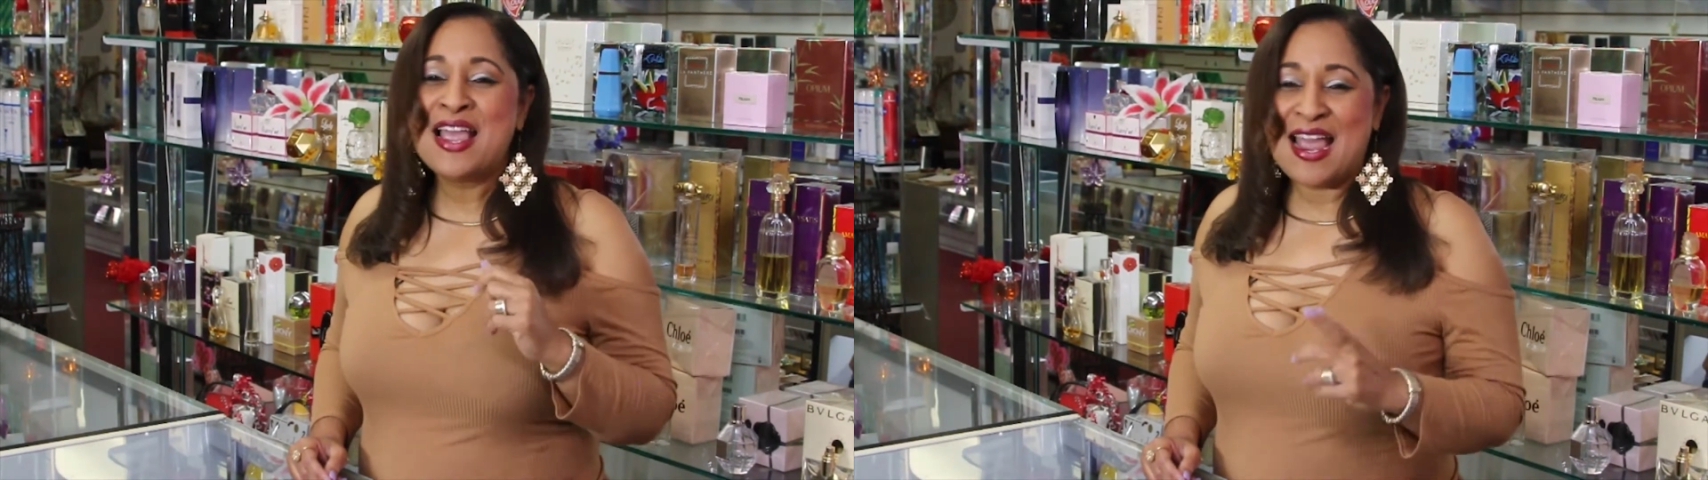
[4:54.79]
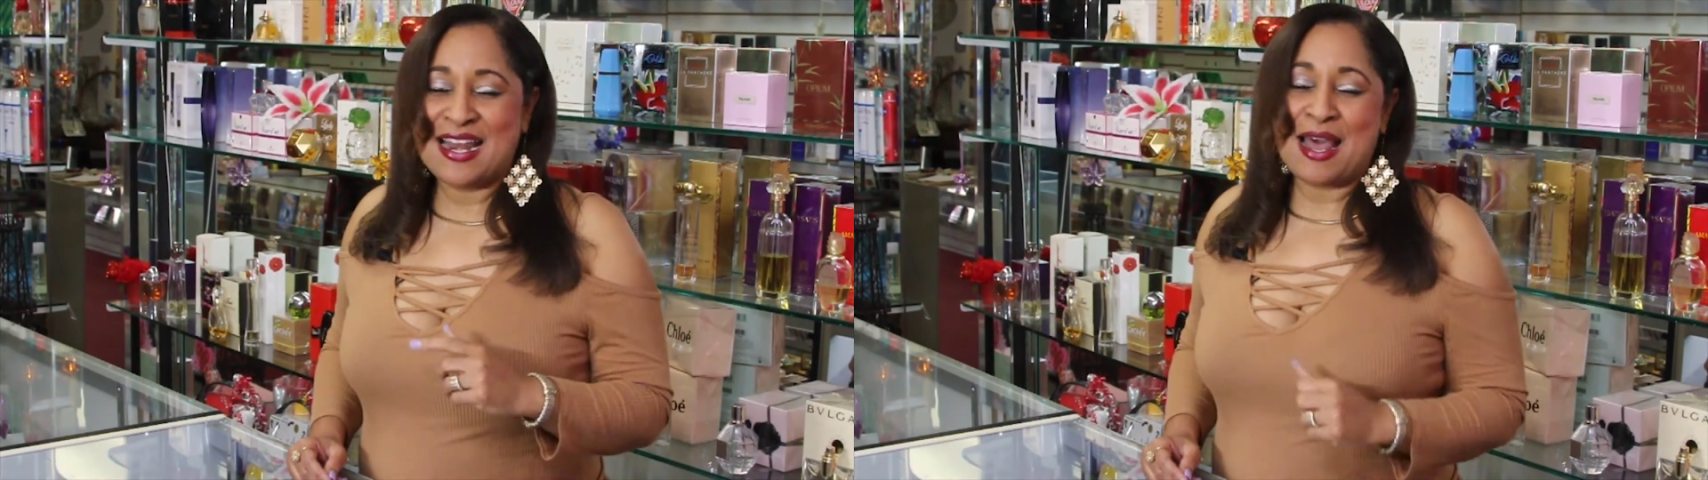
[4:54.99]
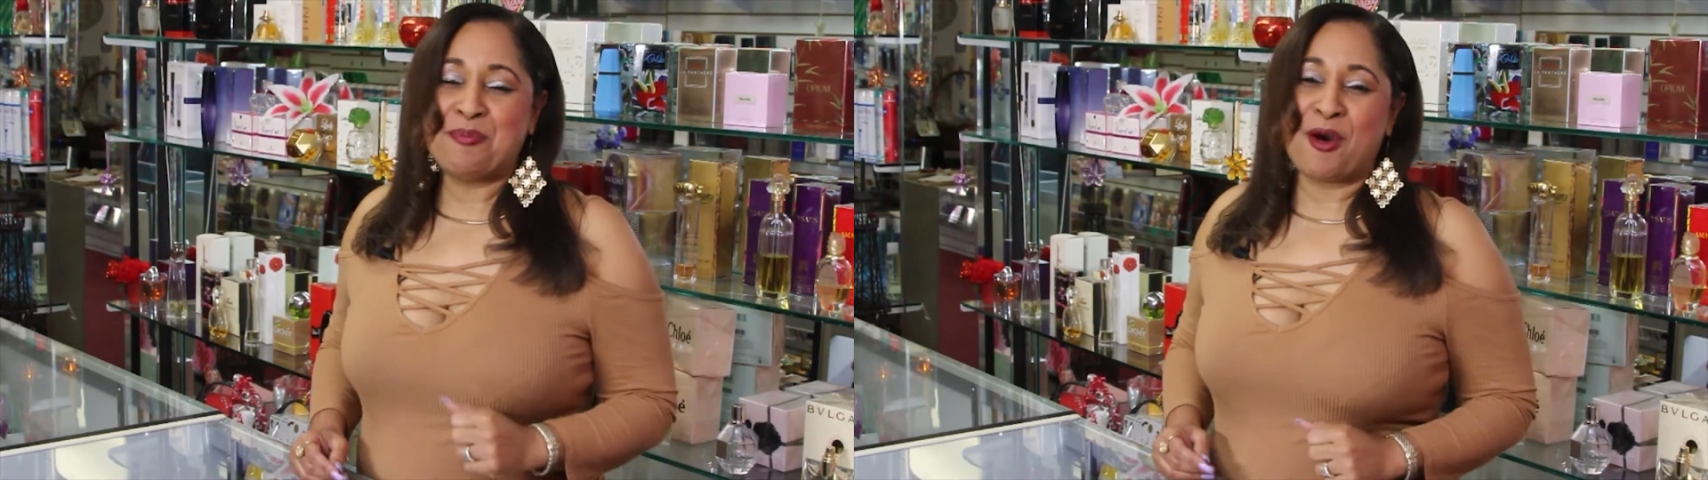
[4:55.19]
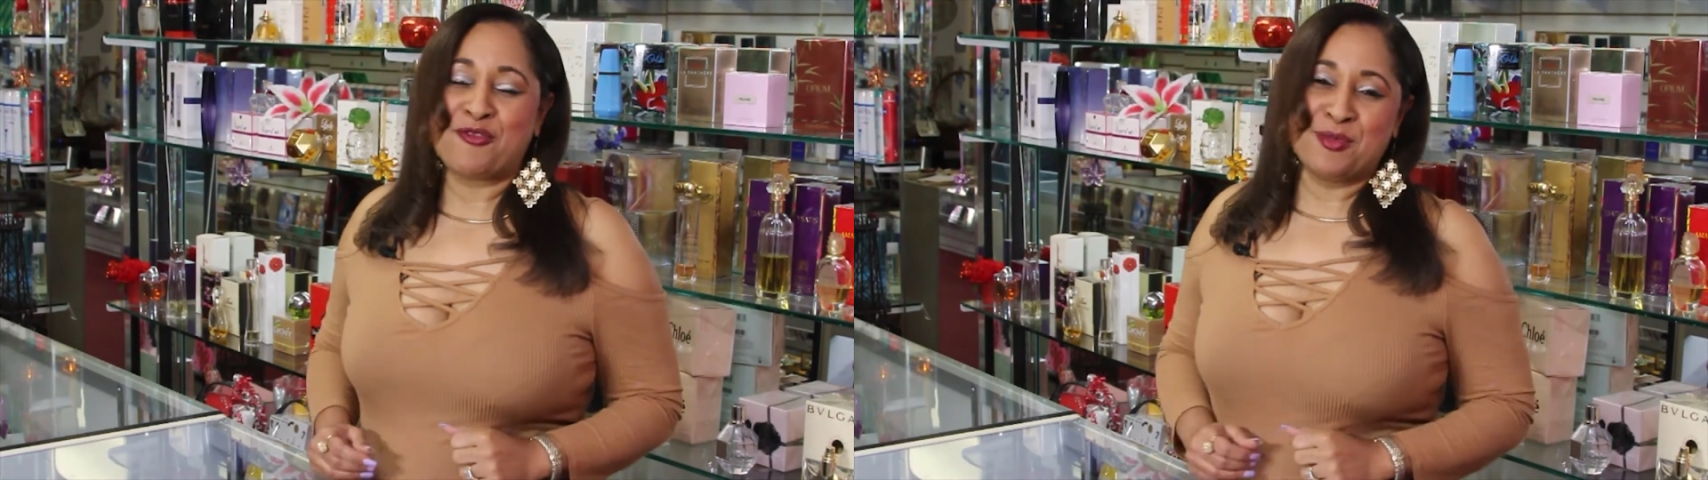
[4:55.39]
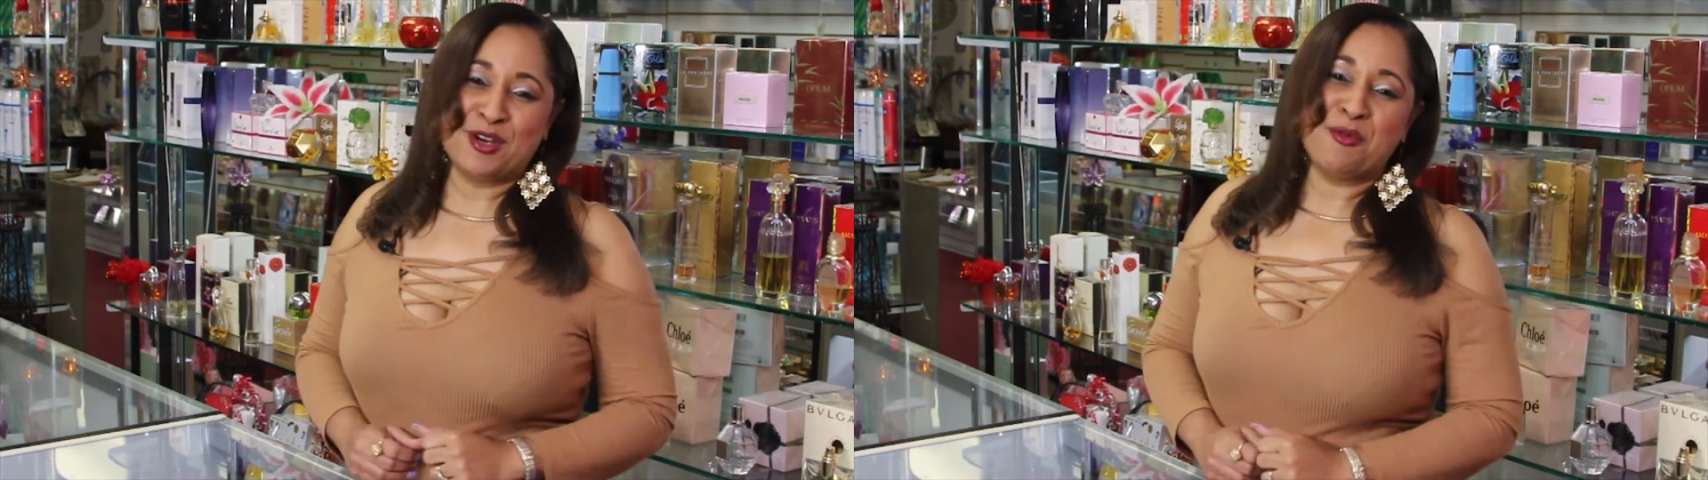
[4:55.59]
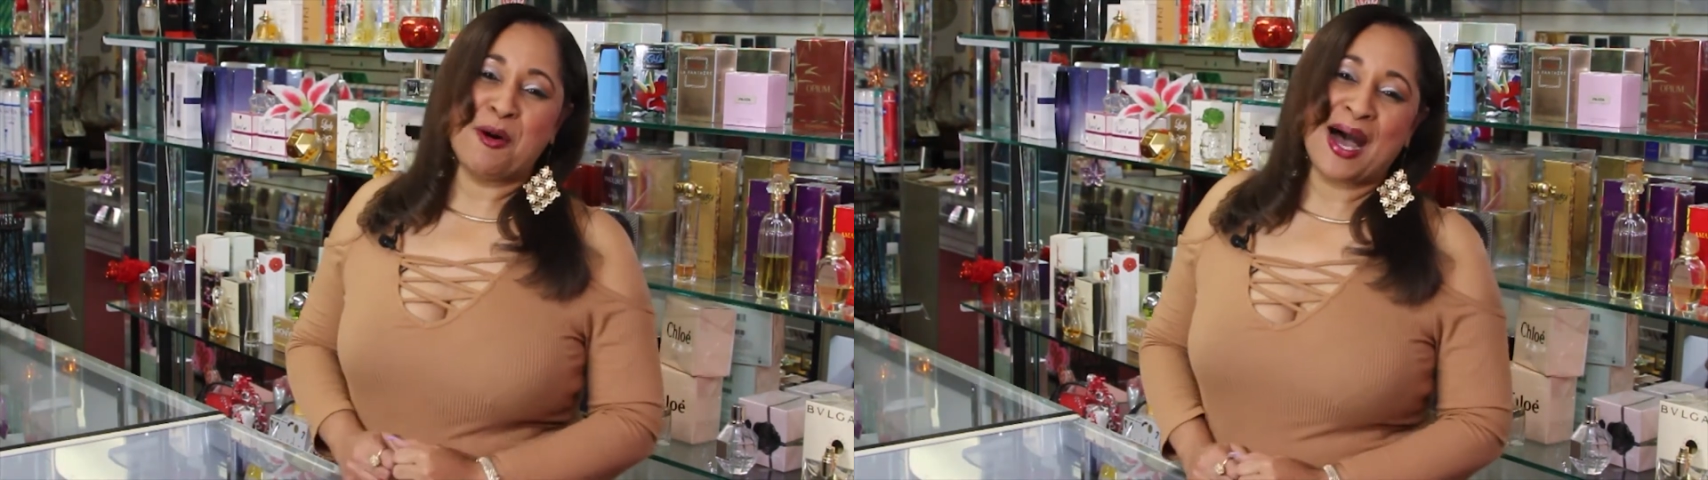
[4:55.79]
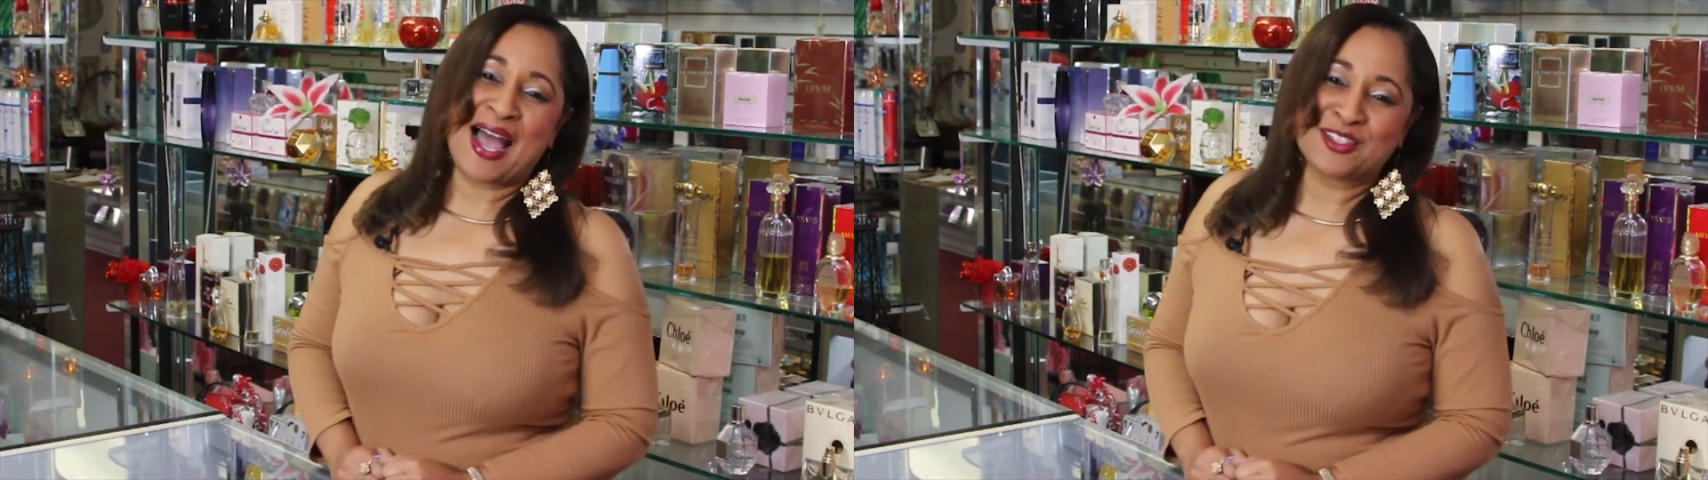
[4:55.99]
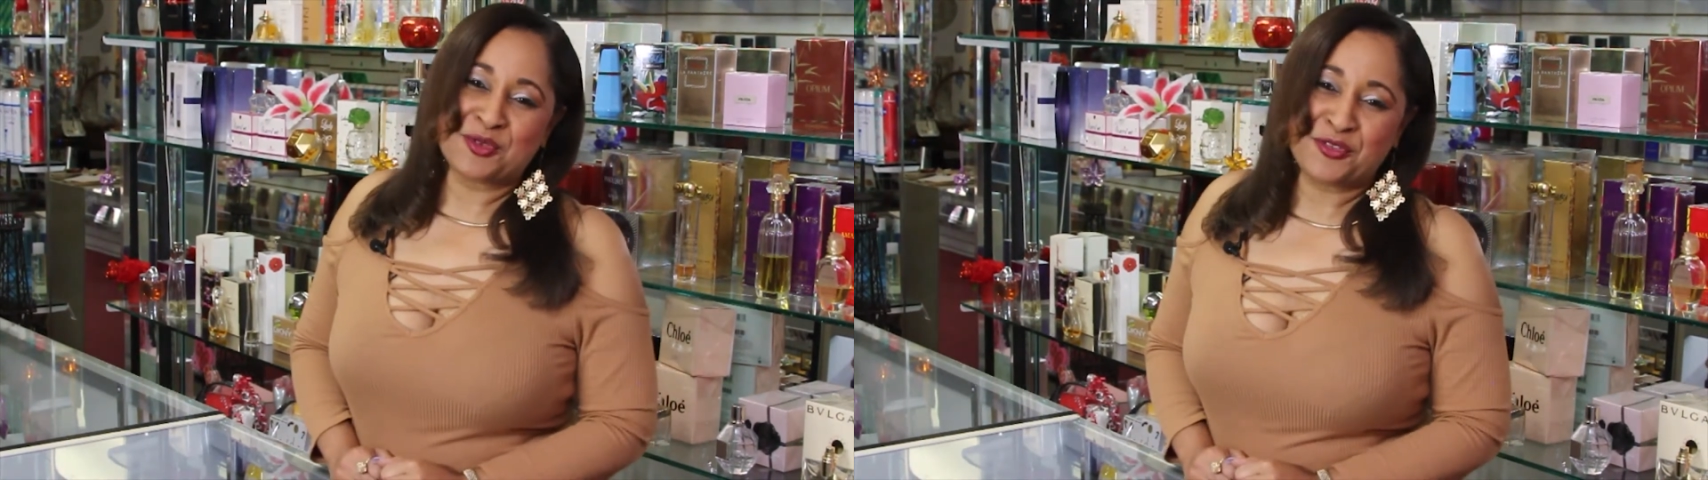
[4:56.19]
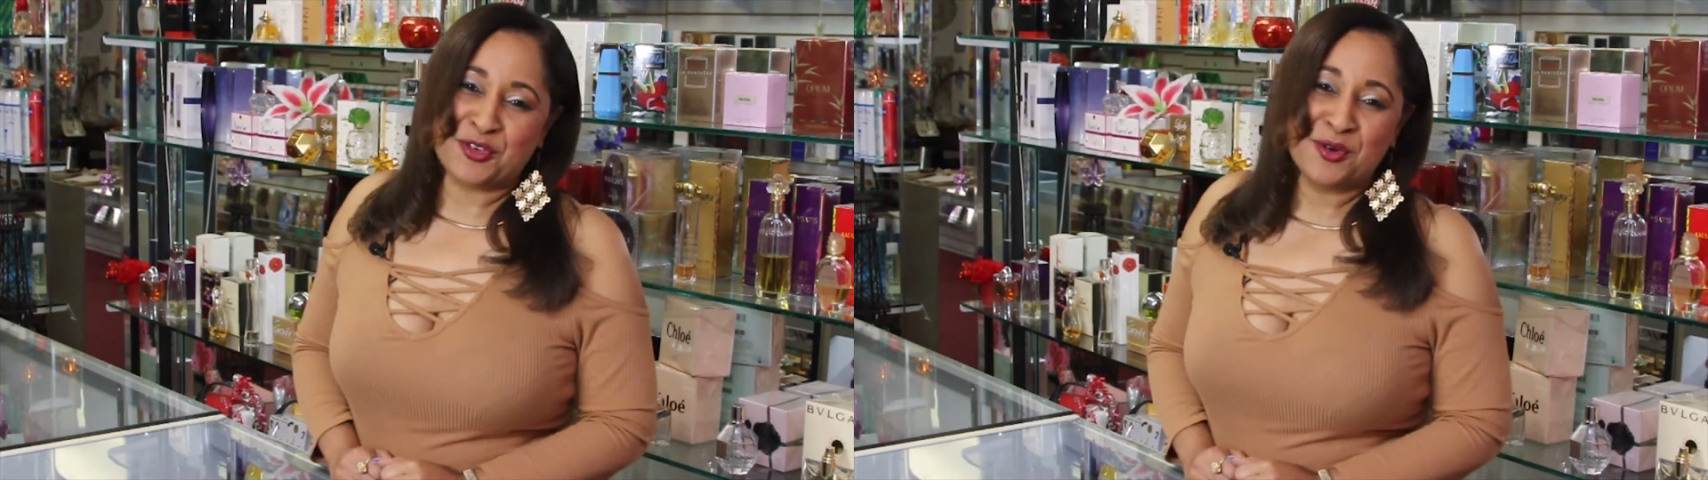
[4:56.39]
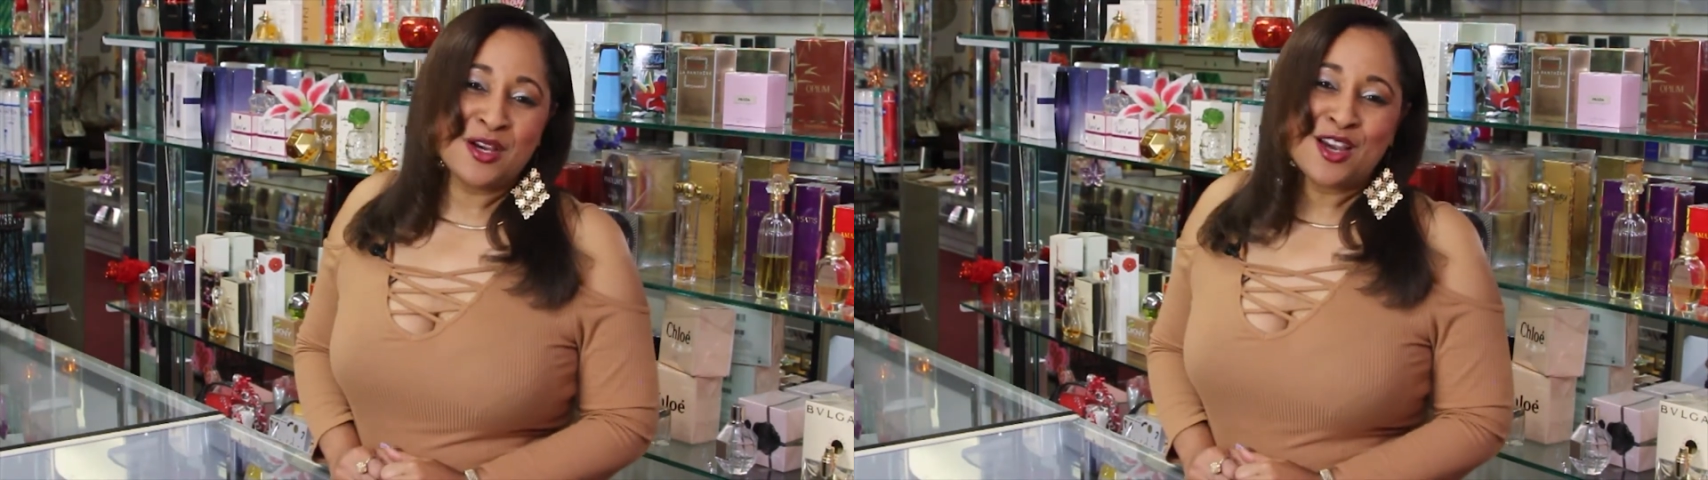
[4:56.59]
and La Parfumerie de Barbara is with you.